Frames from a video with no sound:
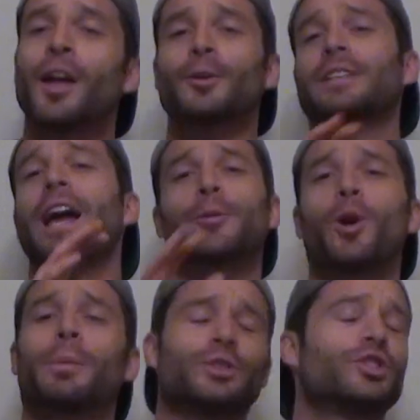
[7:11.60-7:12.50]
because I
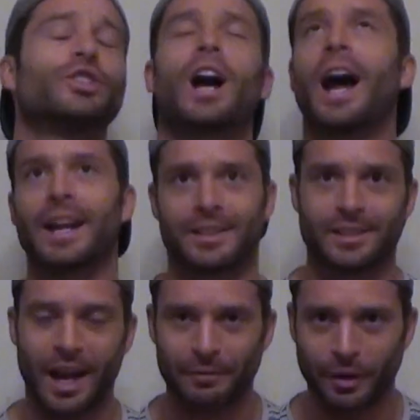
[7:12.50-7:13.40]
grew up a giant
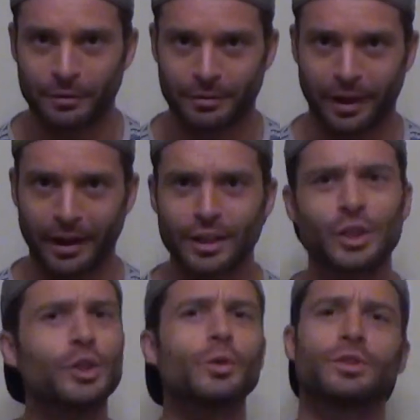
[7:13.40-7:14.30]
Seinfeld fan,
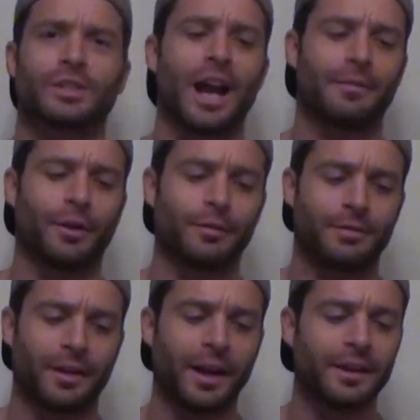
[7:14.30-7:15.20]
huge Seinfeld
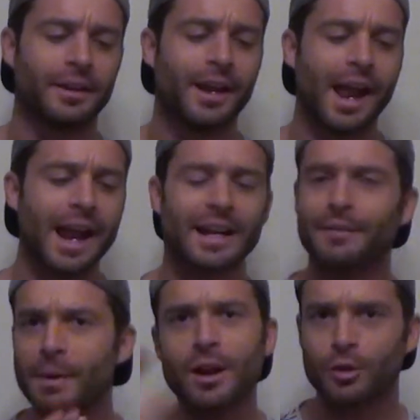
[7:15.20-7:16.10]
fan, and
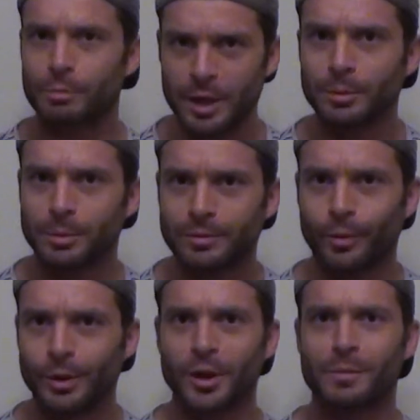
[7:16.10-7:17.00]
I've met other people
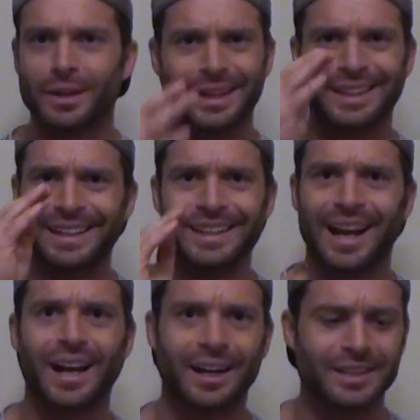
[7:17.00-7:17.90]
before. I've met like Lady
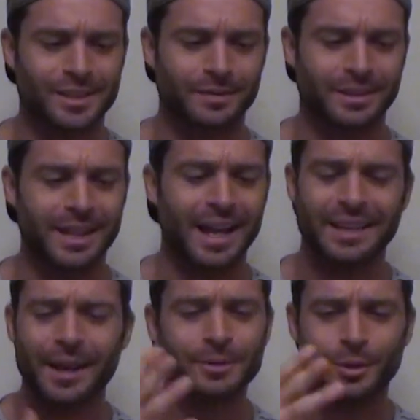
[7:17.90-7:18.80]
Gaga and stuff like that,
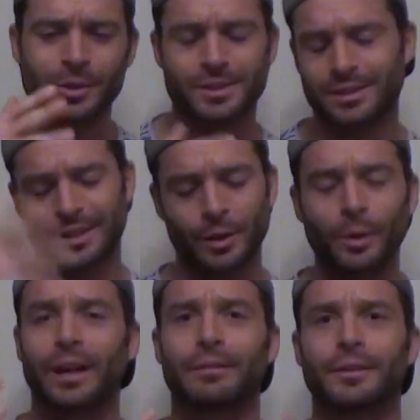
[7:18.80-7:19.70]
and that was always just
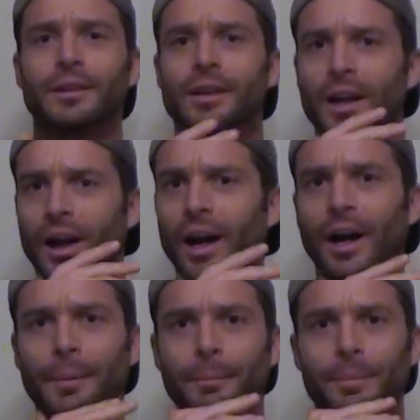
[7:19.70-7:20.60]
whatever.
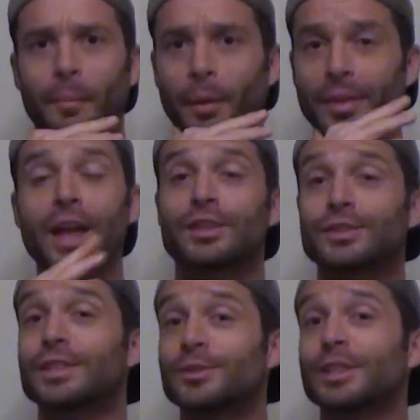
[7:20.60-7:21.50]
But
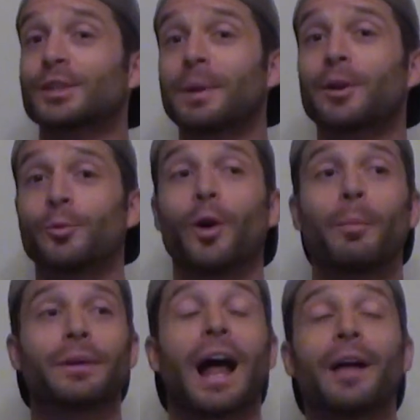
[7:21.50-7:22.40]
this is like something I grew
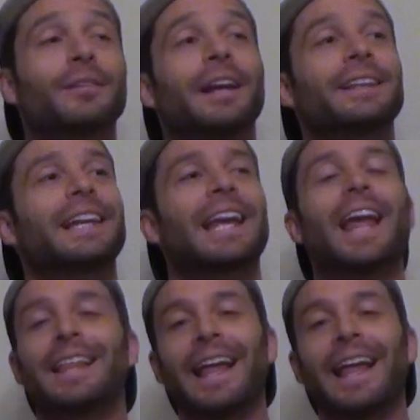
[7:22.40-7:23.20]
up in. Like